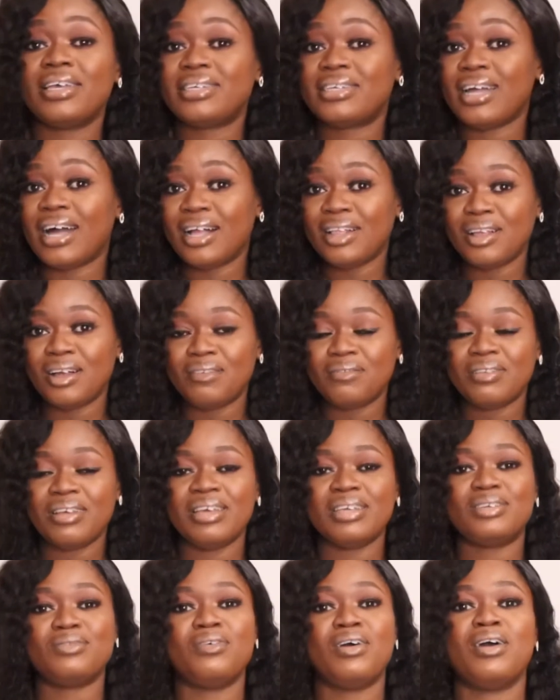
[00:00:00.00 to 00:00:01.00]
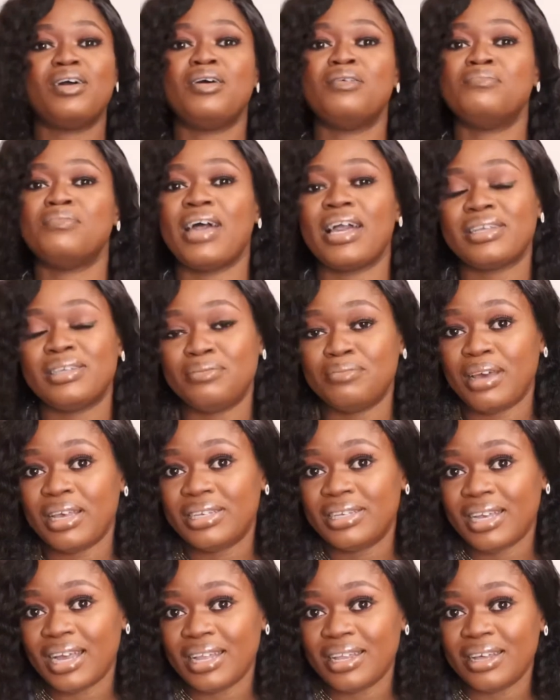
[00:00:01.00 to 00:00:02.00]
lovelies, welcome back to my
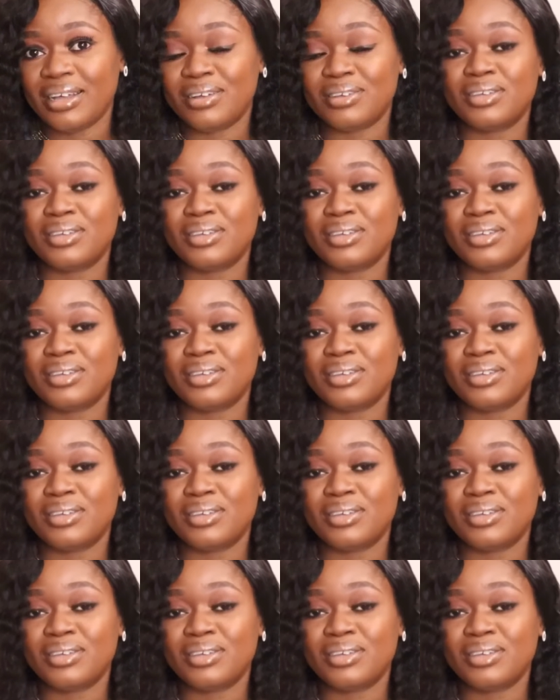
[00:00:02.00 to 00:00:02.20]
channel.